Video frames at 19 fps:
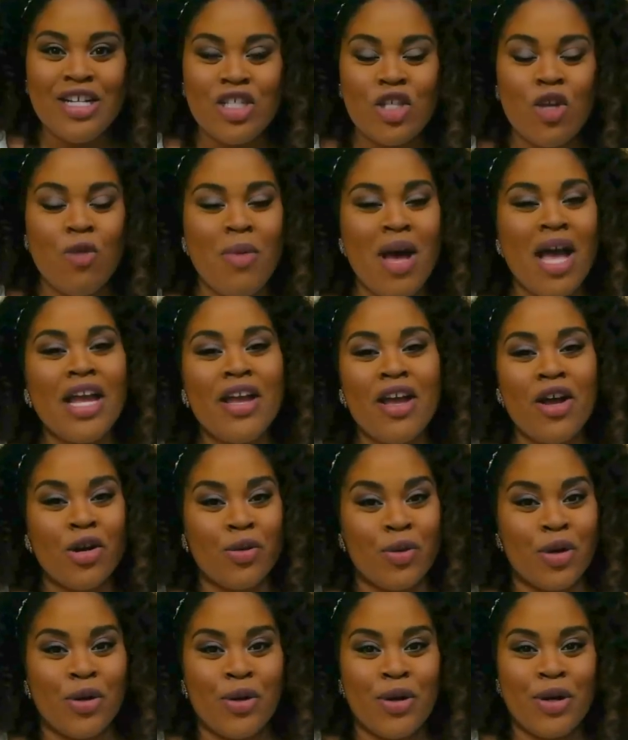So my
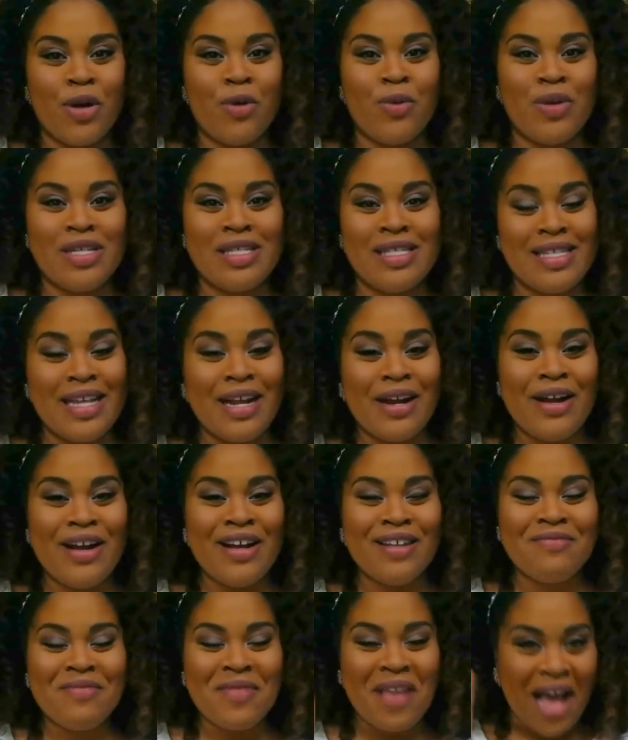recruiter was
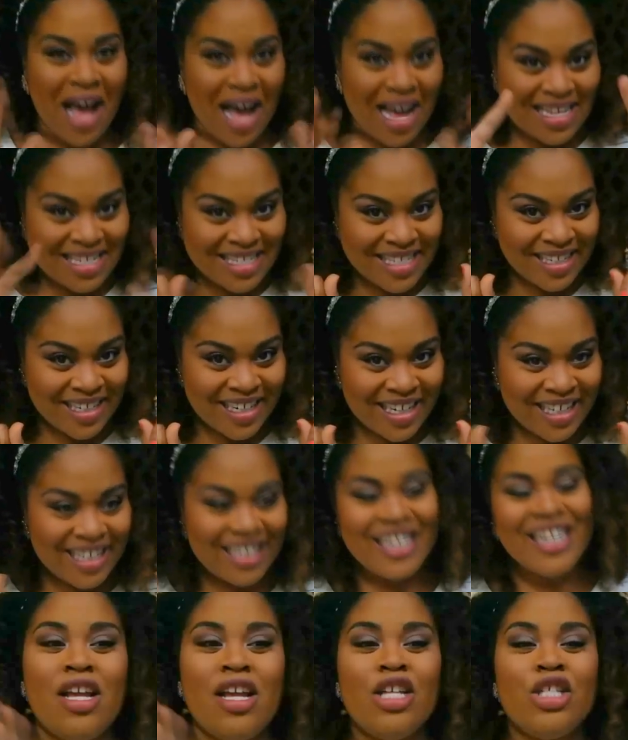Sarah. Hi,
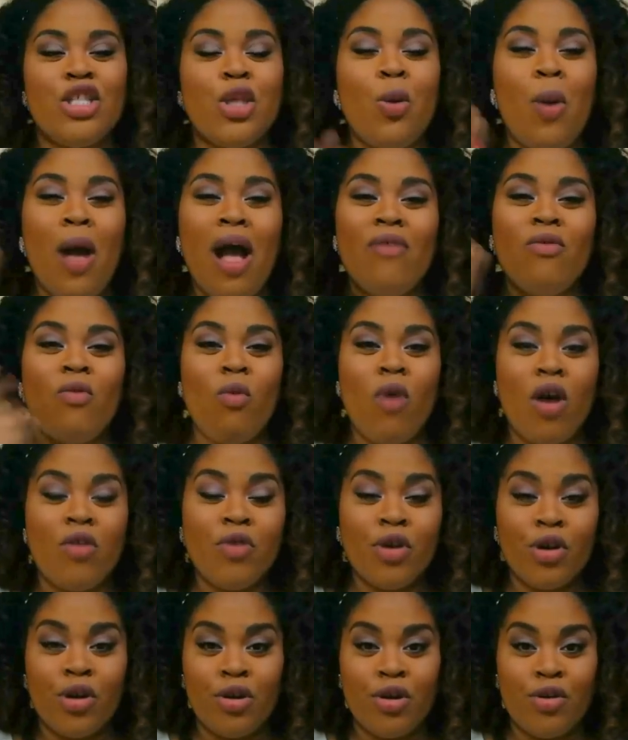Sarah. So you will have one
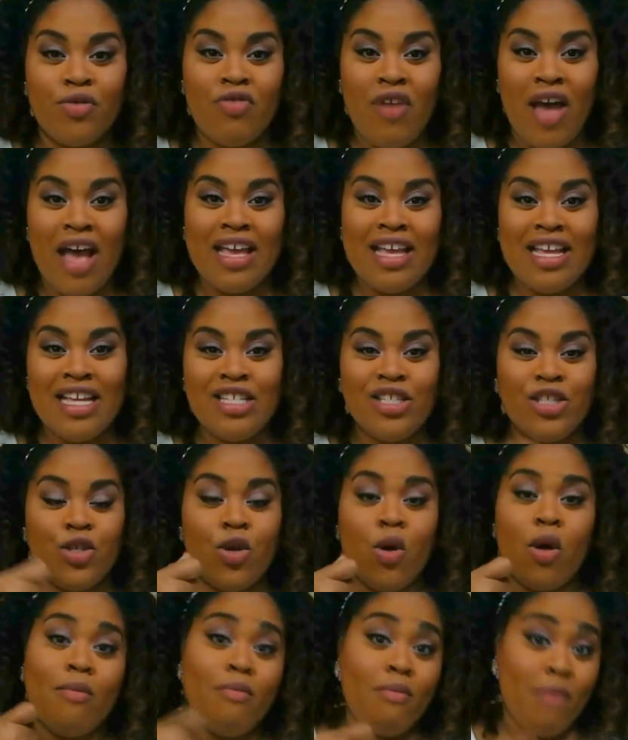recruiter that is
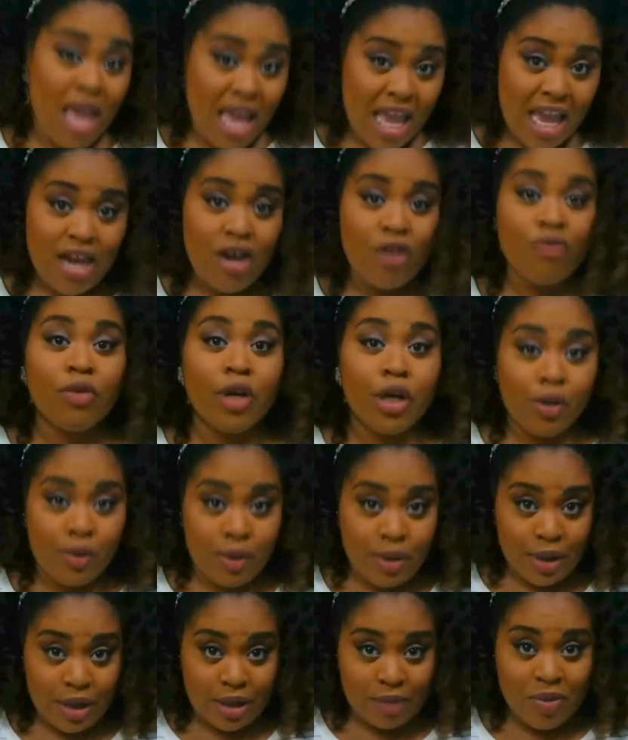your main
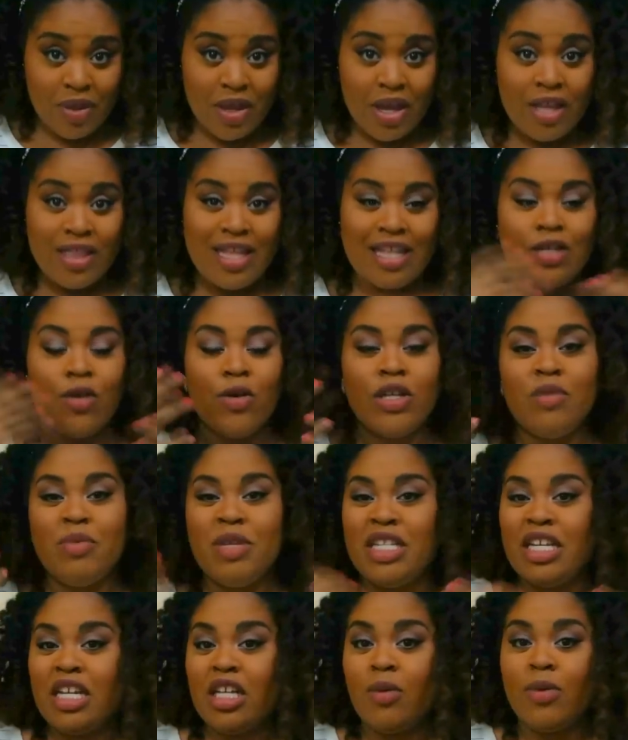recruiter that's going to
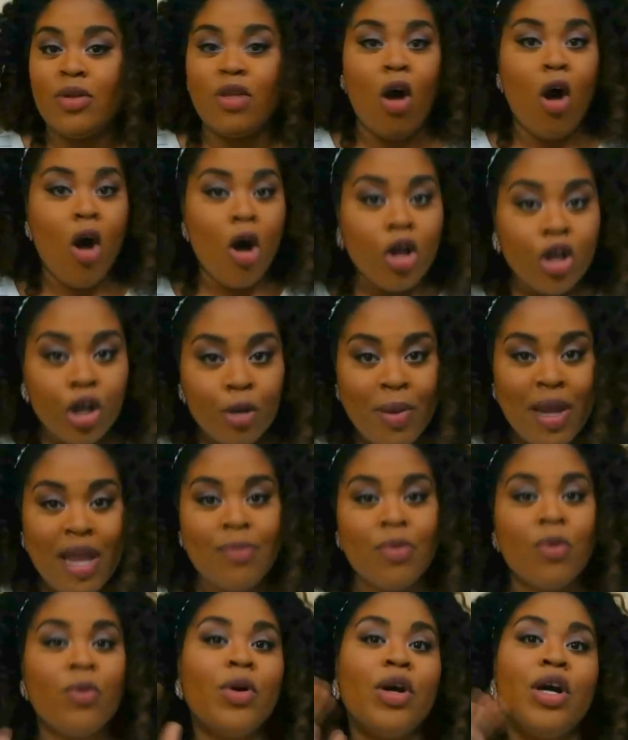be dealing with all your
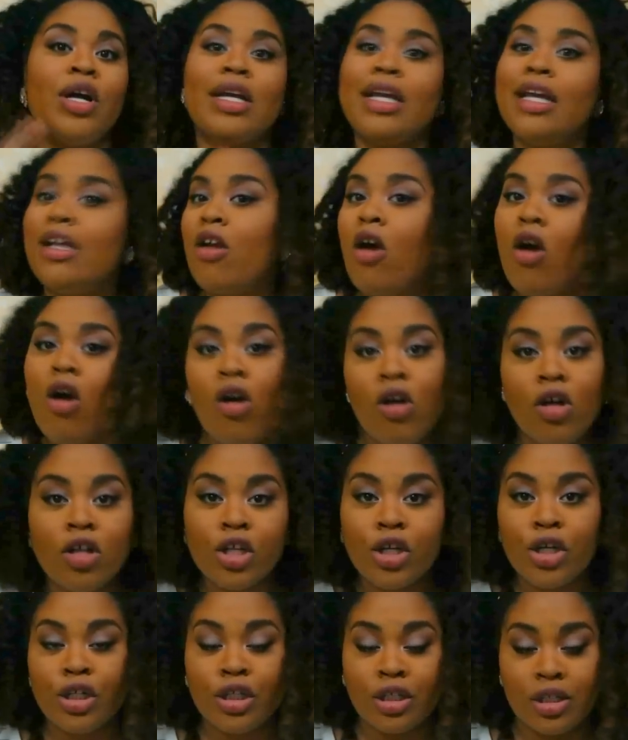paperwork and all
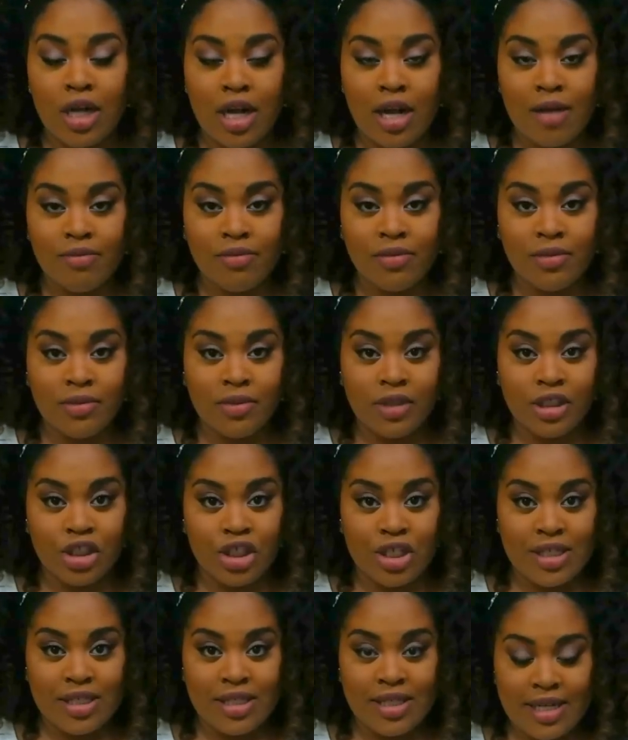your
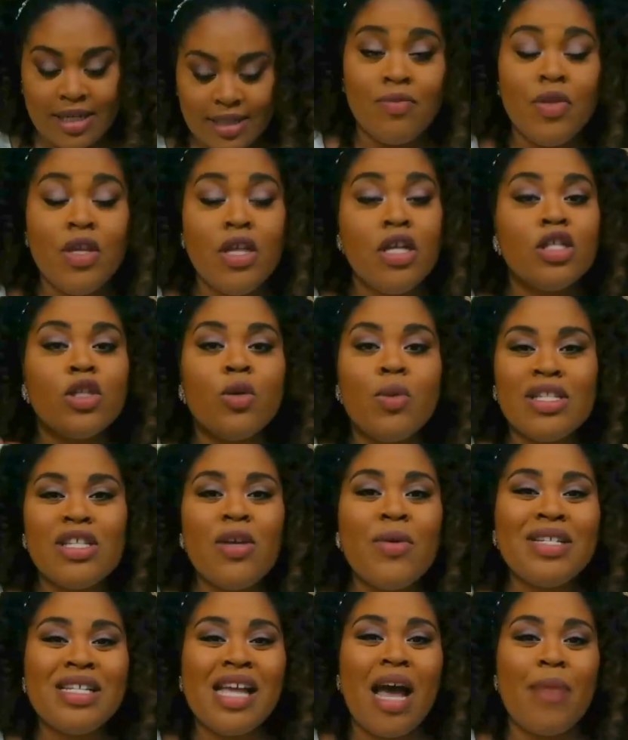logistics. So what's
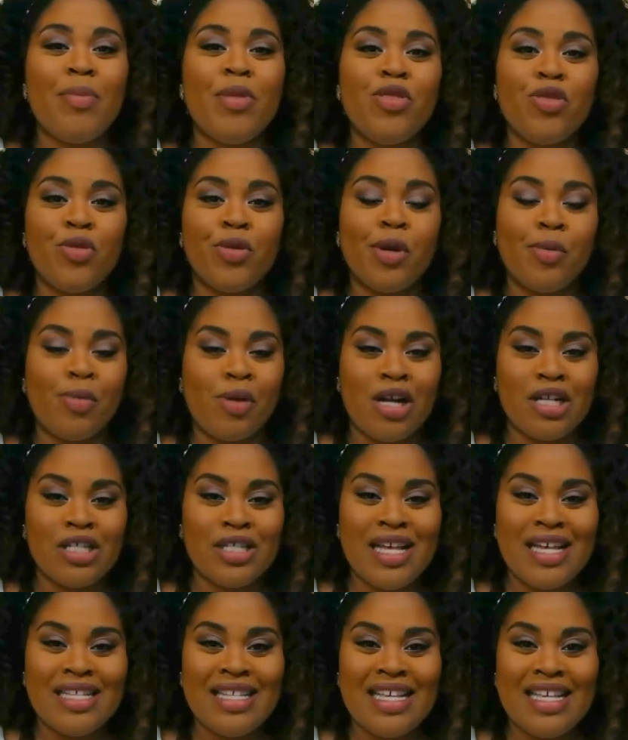going to happen through your
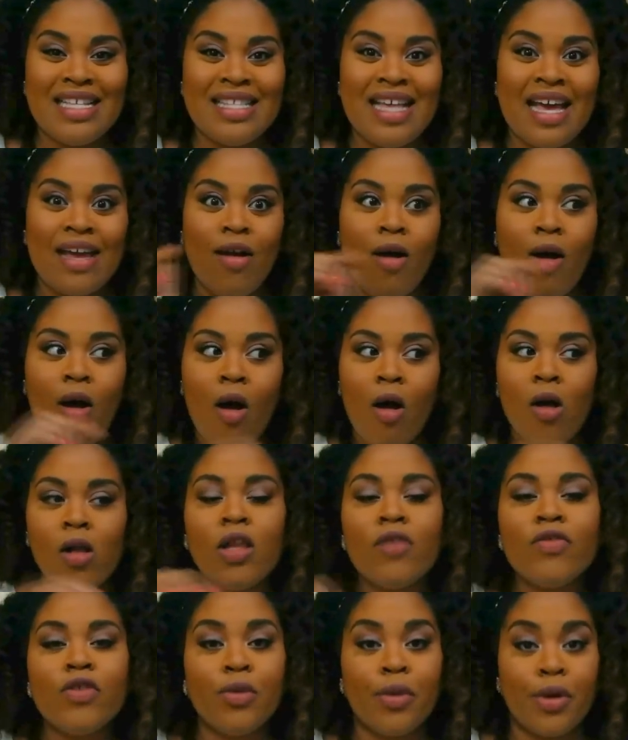process is that
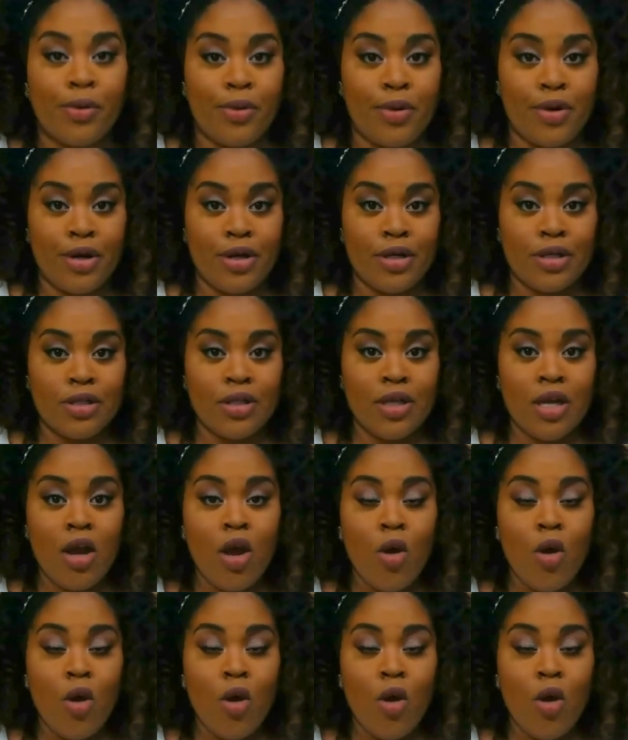all of the recruiters